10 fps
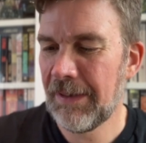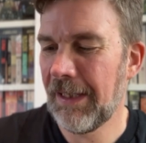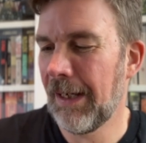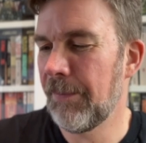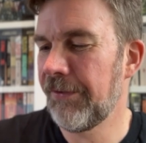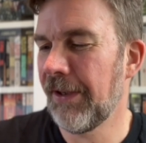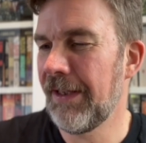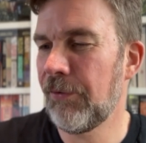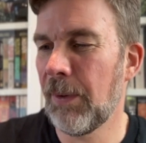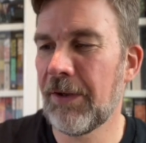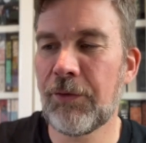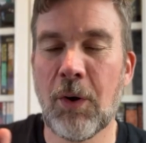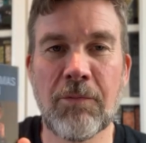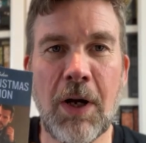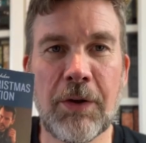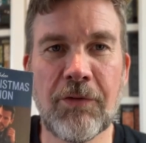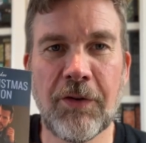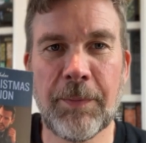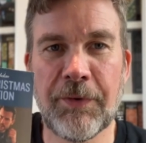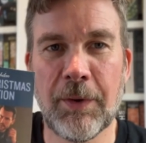So this one has got Rogue
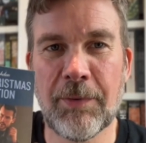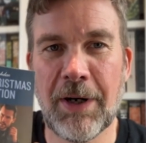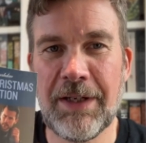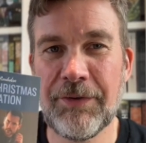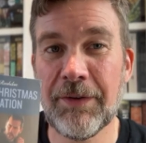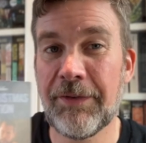Christmas Operation.